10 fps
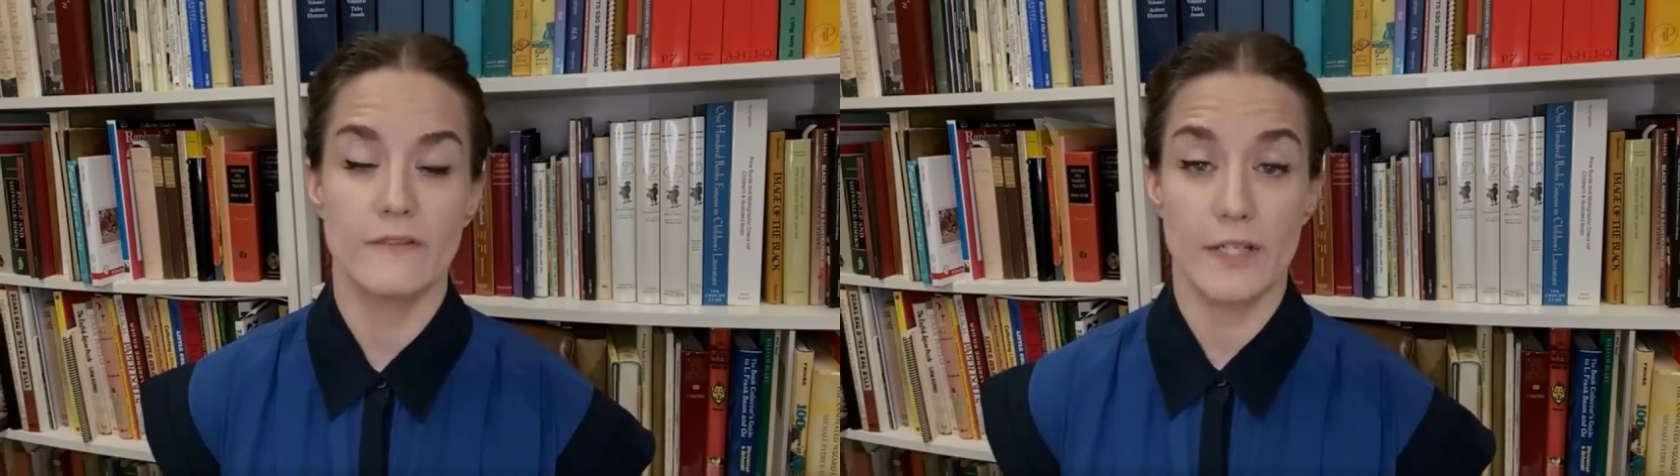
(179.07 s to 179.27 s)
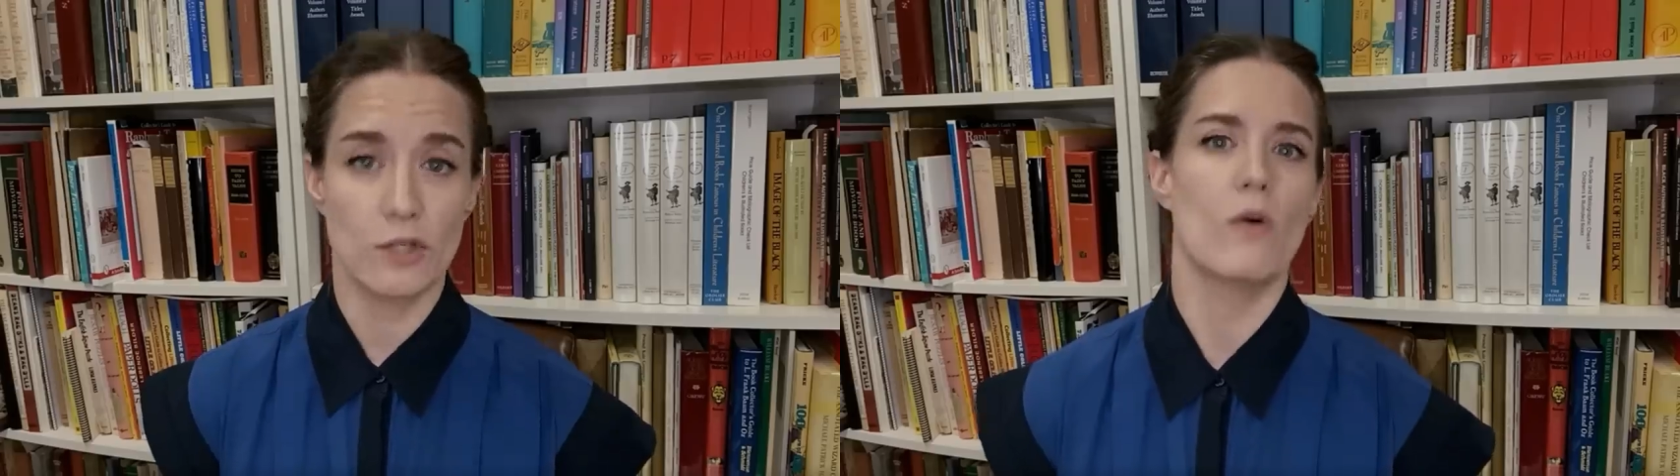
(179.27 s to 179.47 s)

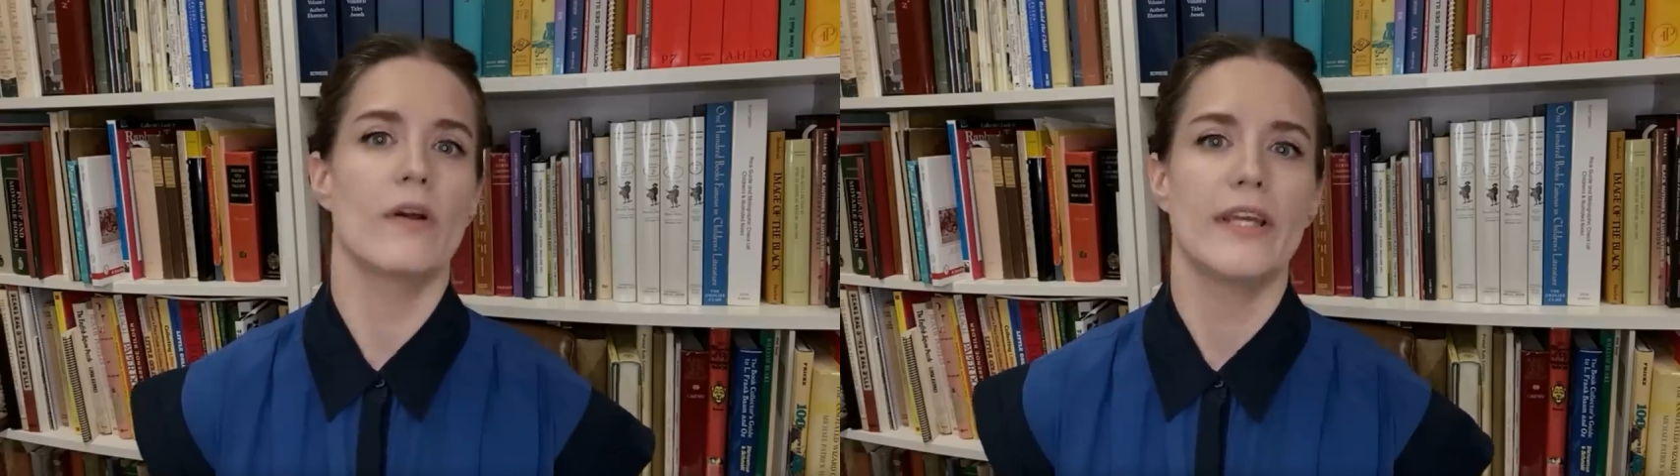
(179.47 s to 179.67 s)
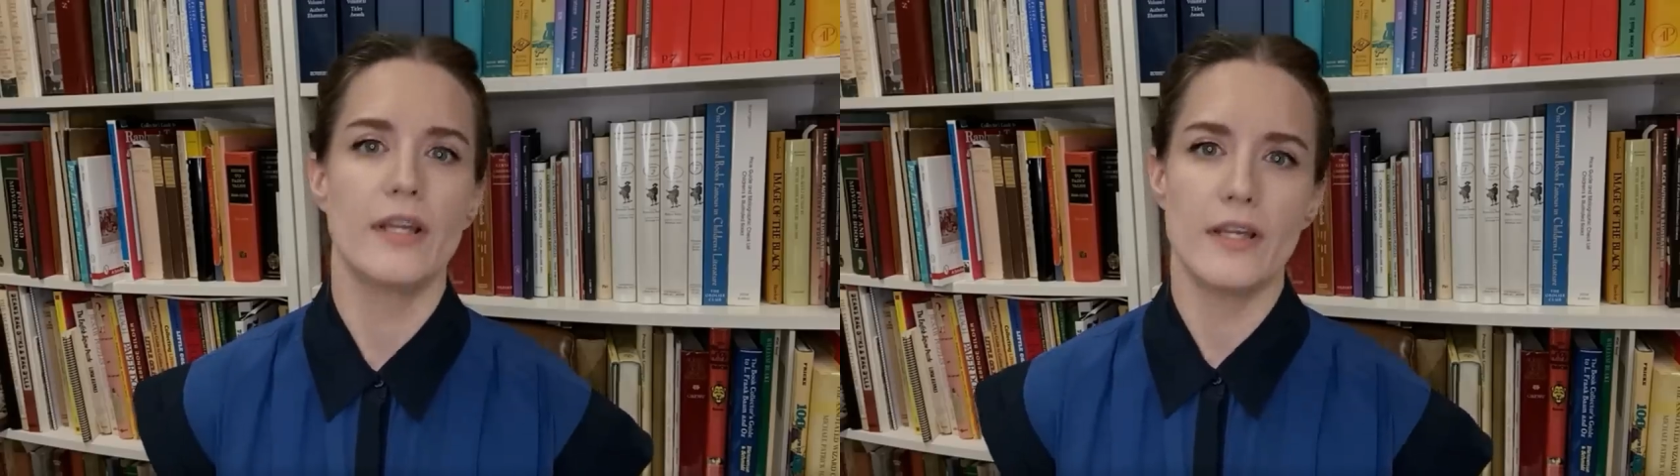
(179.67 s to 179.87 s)

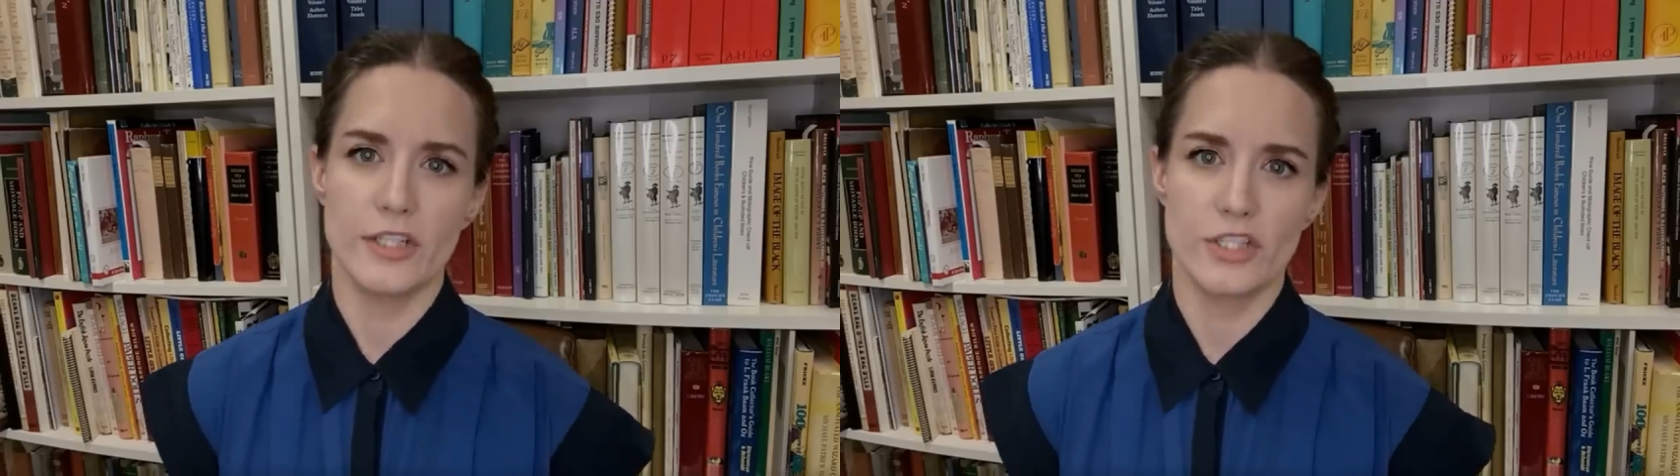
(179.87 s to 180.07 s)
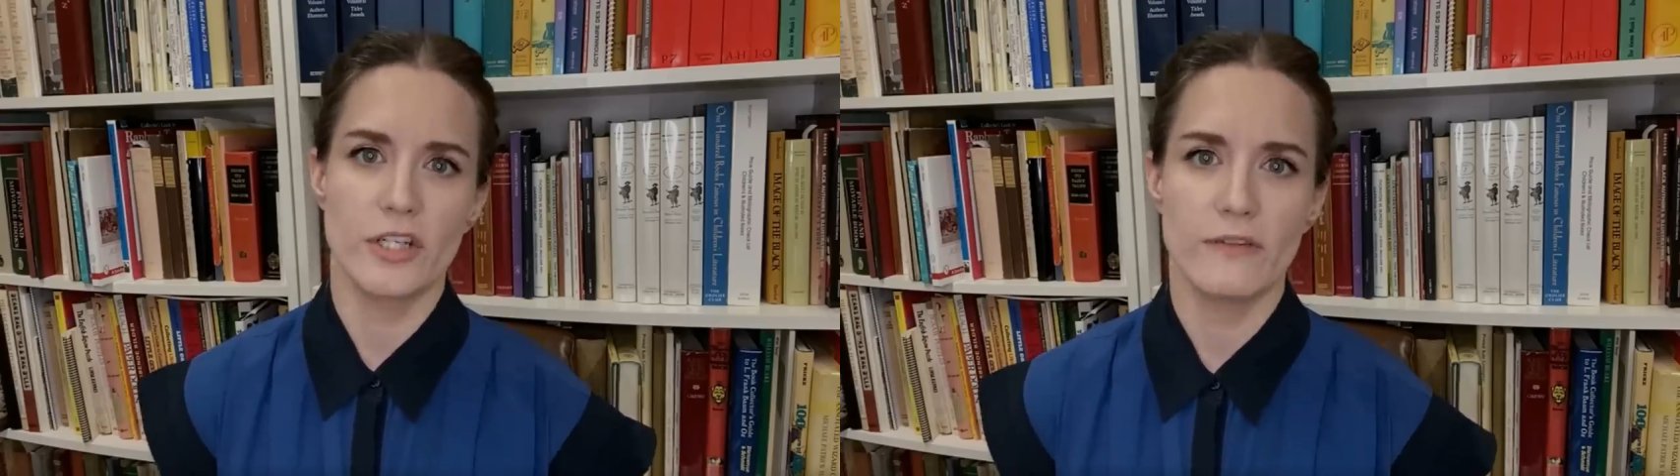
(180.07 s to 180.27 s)
Victorian
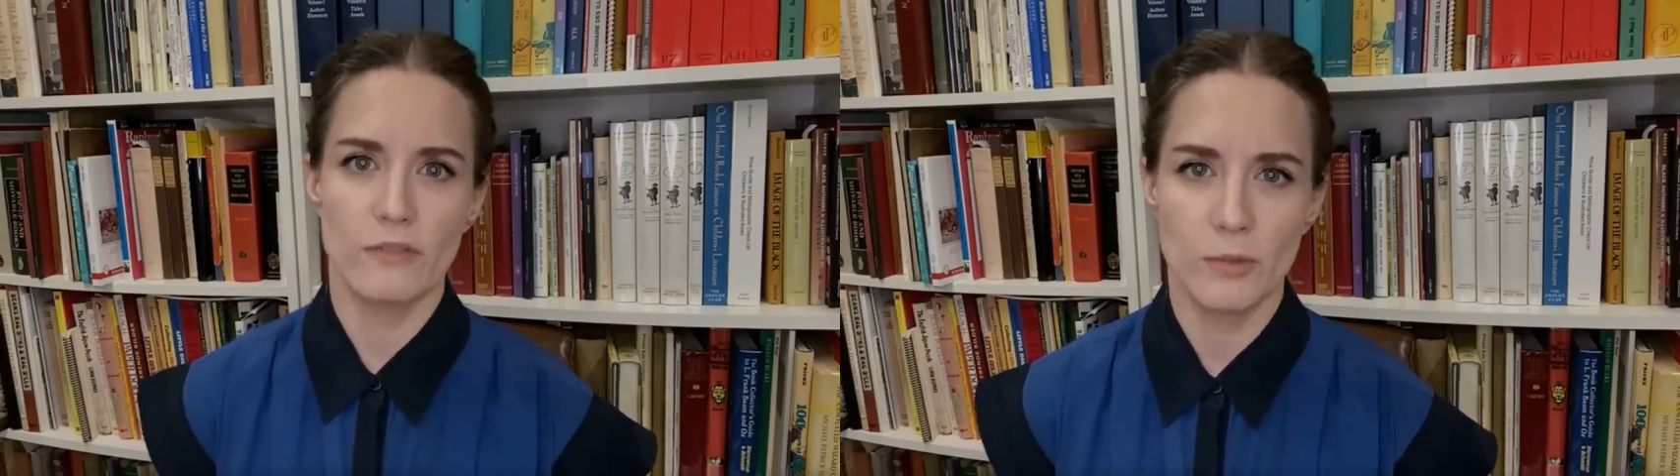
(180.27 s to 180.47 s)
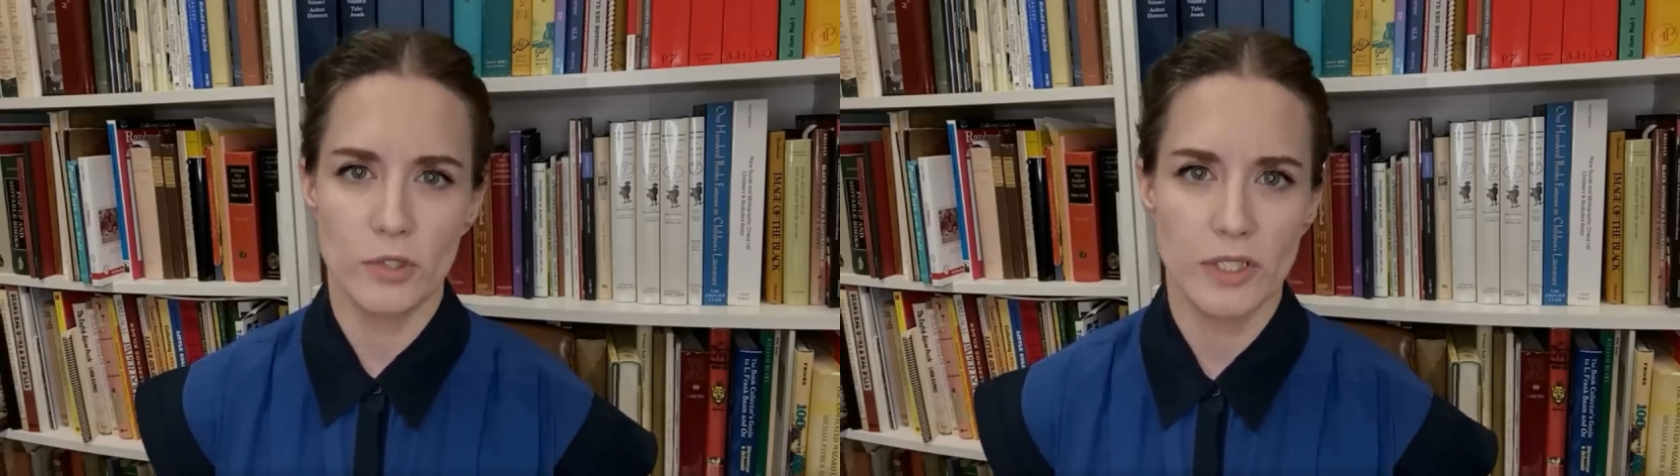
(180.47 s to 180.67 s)
edition of the